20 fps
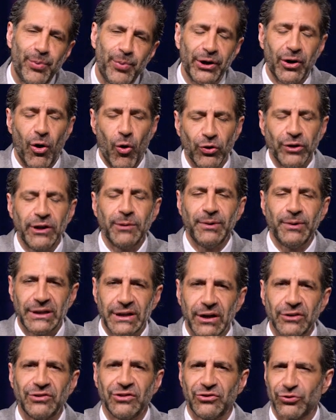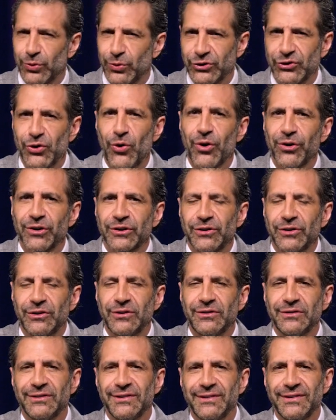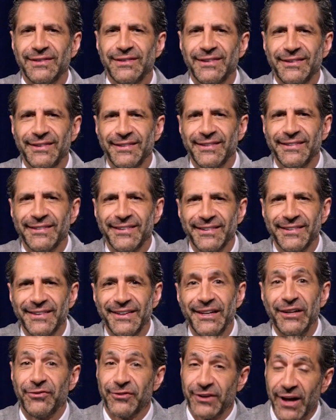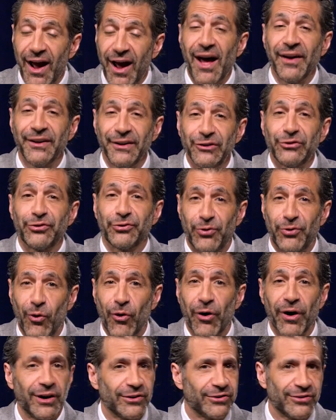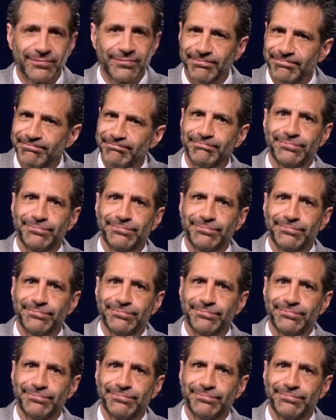but only because it's rhetorical. If God is for us,